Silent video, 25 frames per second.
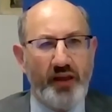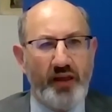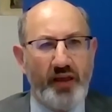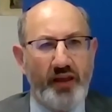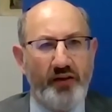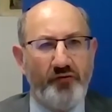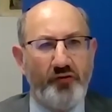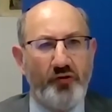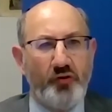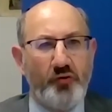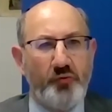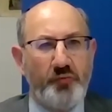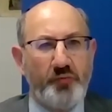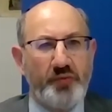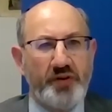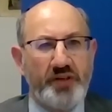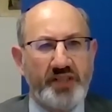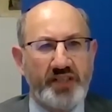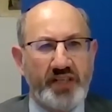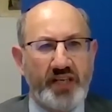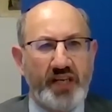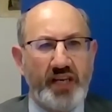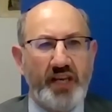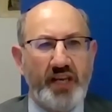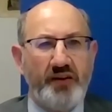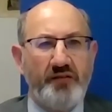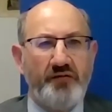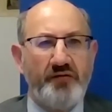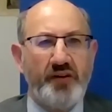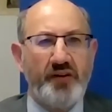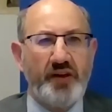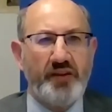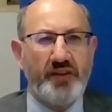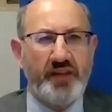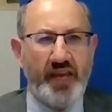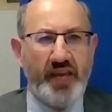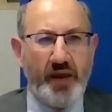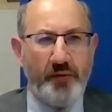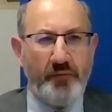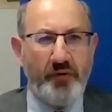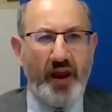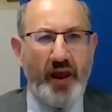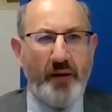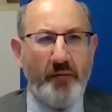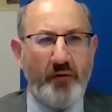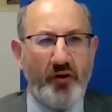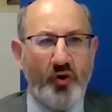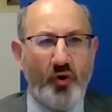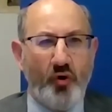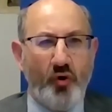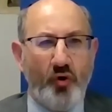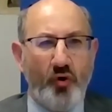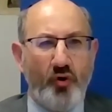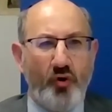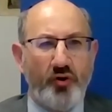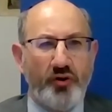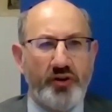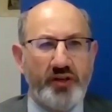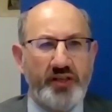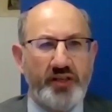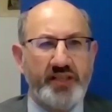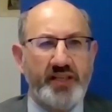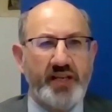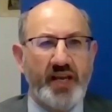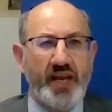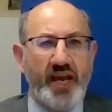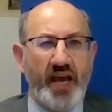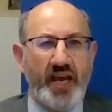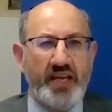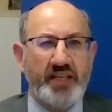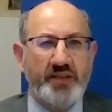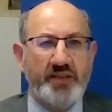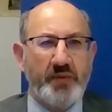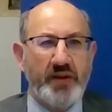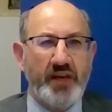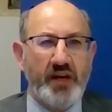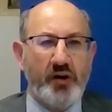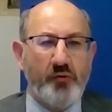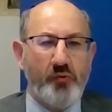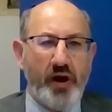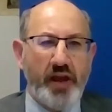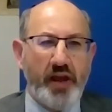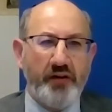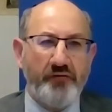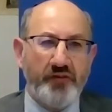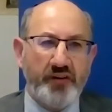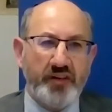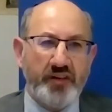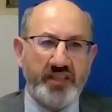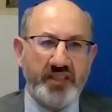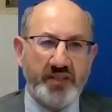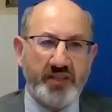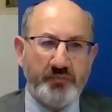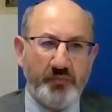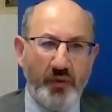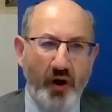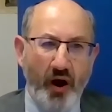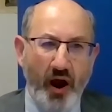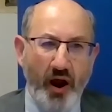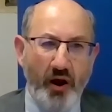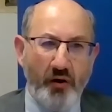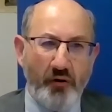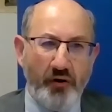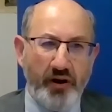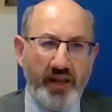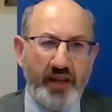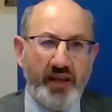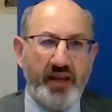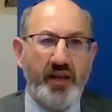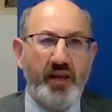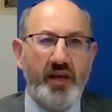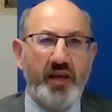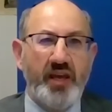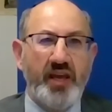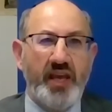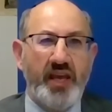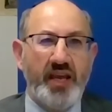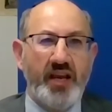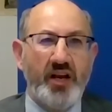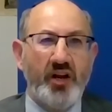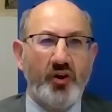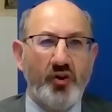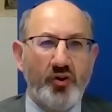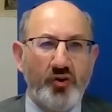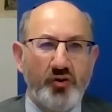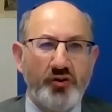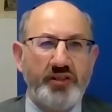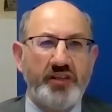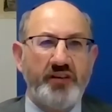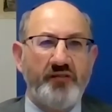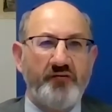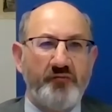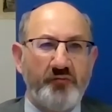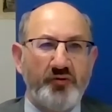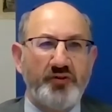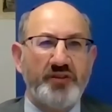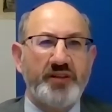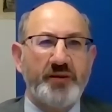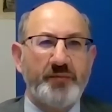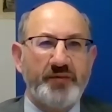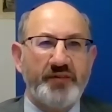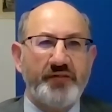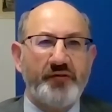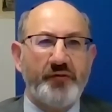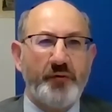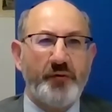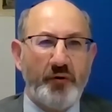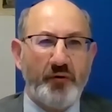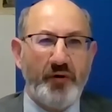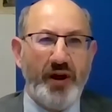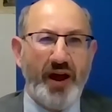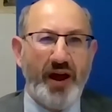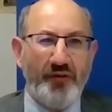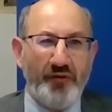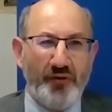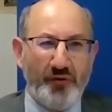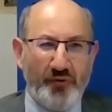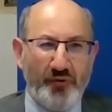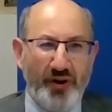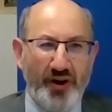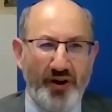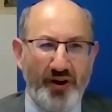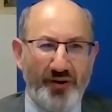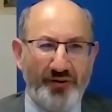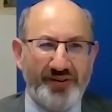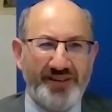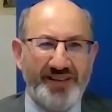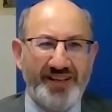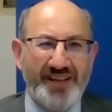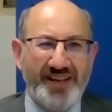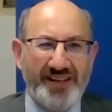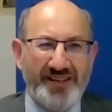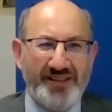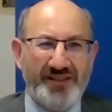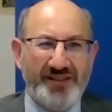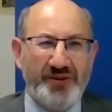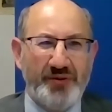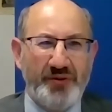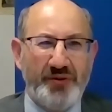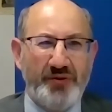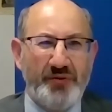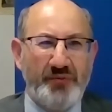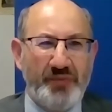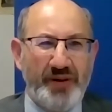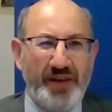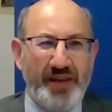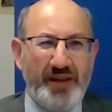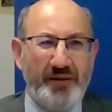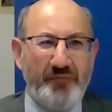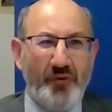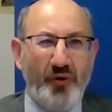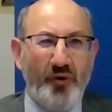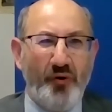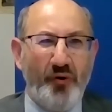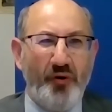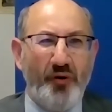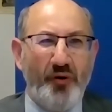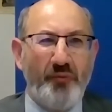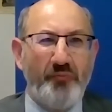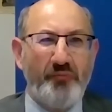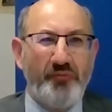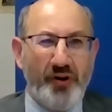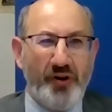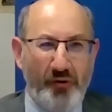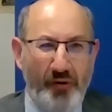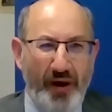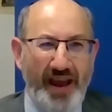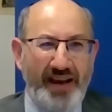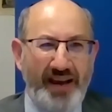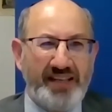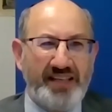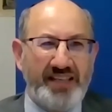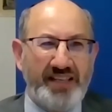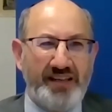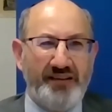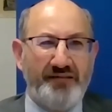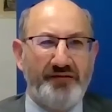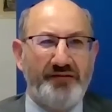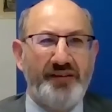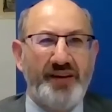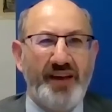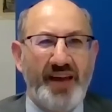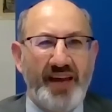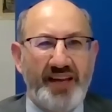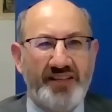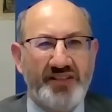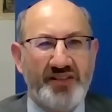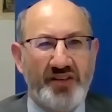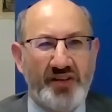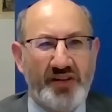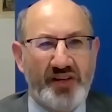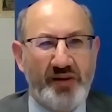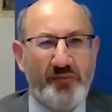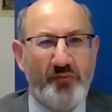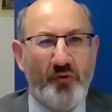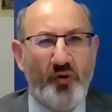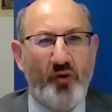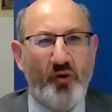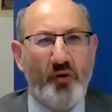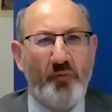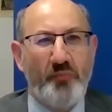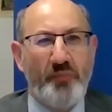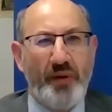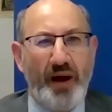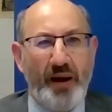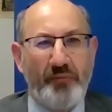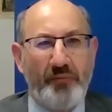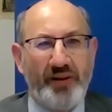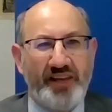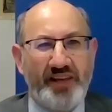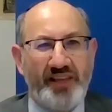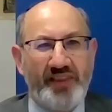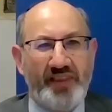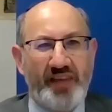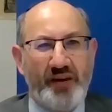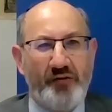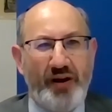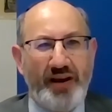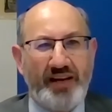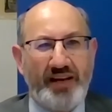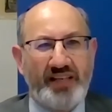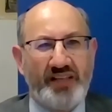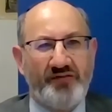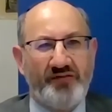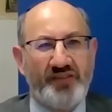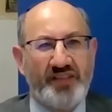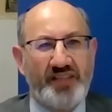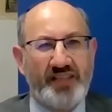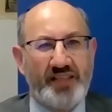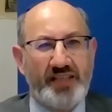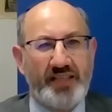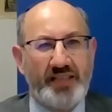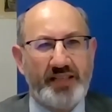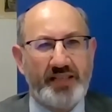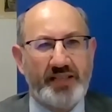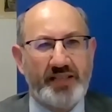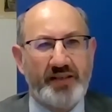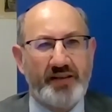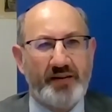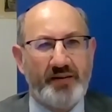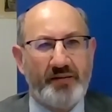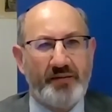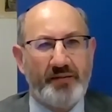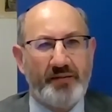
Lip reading: if you perceive the Abraham Accords as being a way of inspiring inclusive Muslims from around the world to be more proactive and certainly more public in their activities.